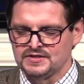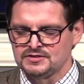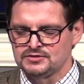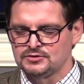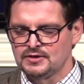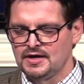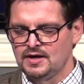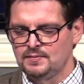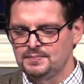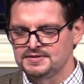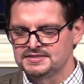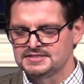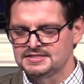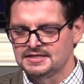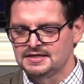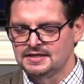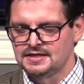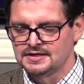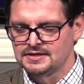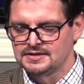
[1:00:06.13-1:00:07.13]
So help us
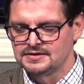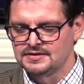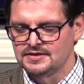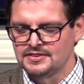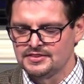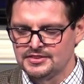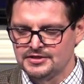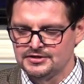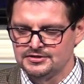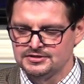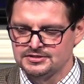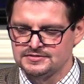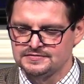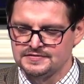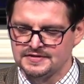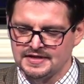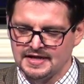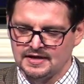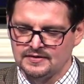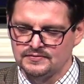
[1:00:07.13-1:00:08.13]
to hunger and thirst
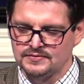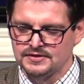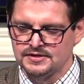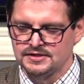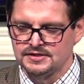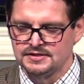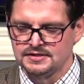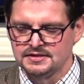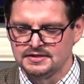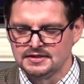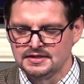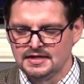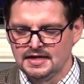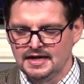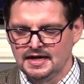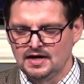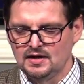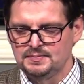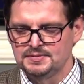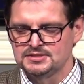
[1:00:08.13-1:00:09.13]
for that word.
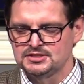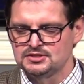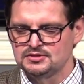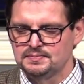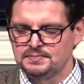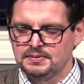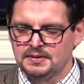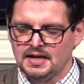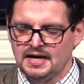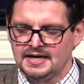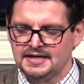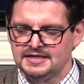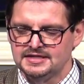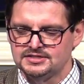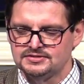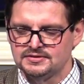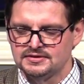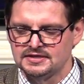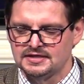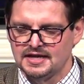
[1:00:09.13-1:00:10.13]
Help us to apply
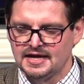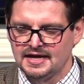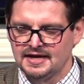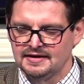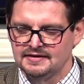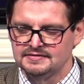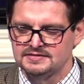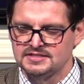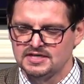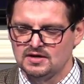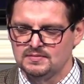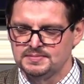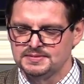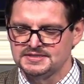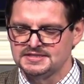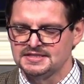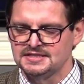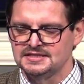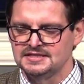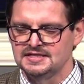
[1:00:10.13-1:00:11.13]
it to our lives. Help
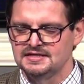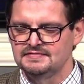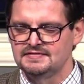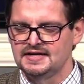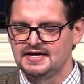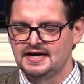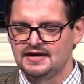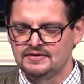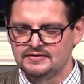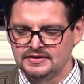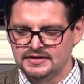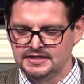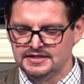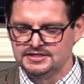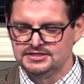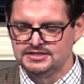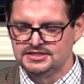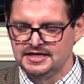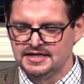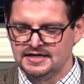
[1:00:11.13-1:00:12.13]
us to live it out
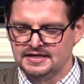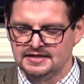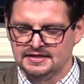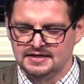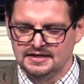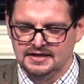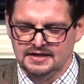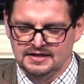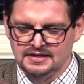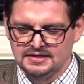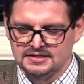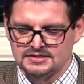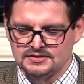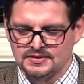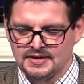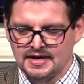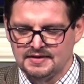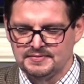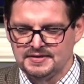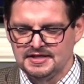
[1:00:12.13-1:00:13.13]
each day.
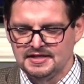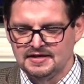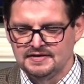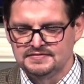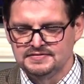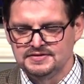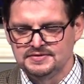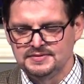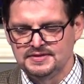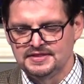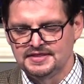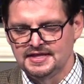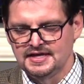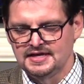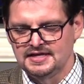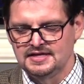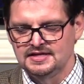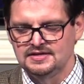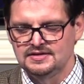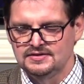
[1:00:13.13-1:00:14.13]
So, God, we love you. We
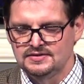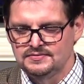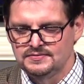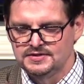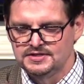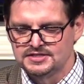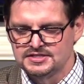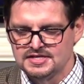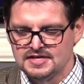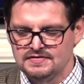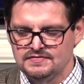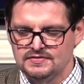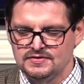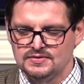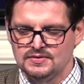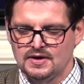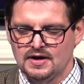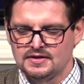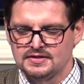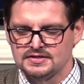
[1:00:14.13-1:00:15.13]
thank you. We just give
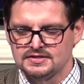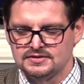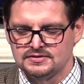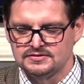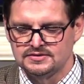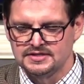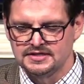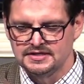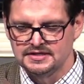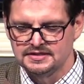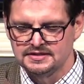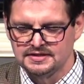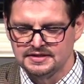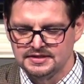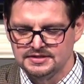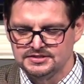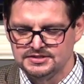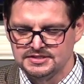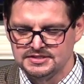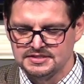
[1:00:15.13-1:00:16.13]
you all the glory.
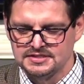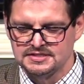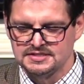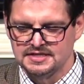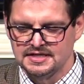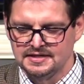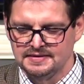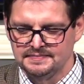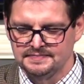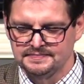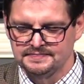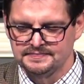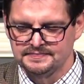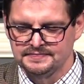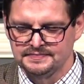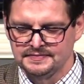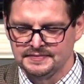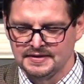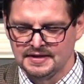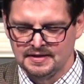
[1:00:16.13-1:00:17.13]
In Jesus' name,
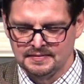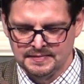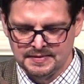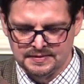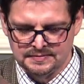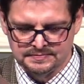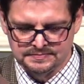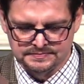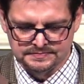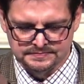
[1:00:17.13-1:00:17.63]
amen.